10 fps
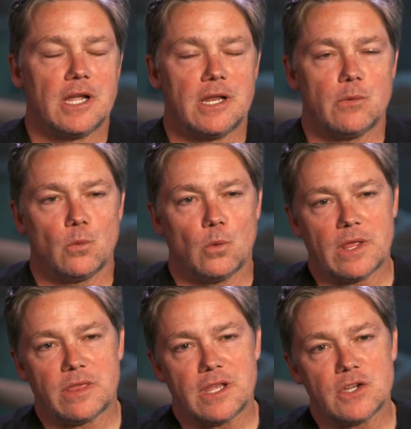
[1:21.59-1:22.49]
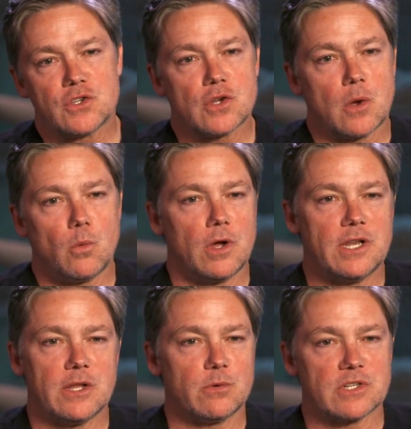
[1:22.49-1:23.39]
And I think in Saw
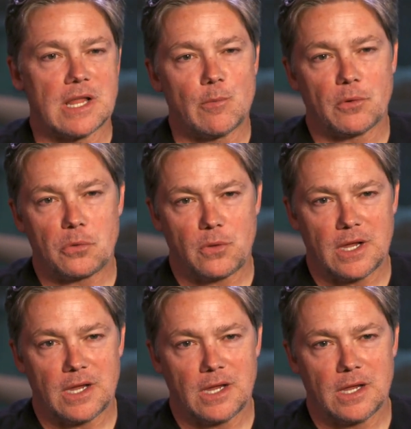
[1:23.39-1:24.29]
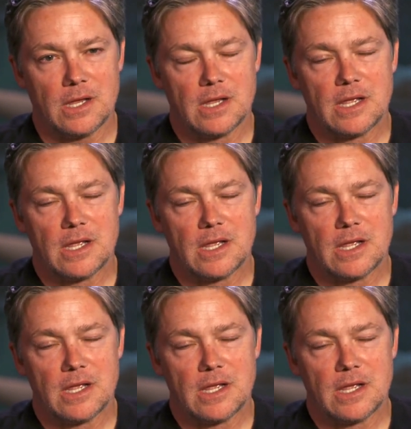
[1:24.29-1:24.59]
1, there was a lot more thinking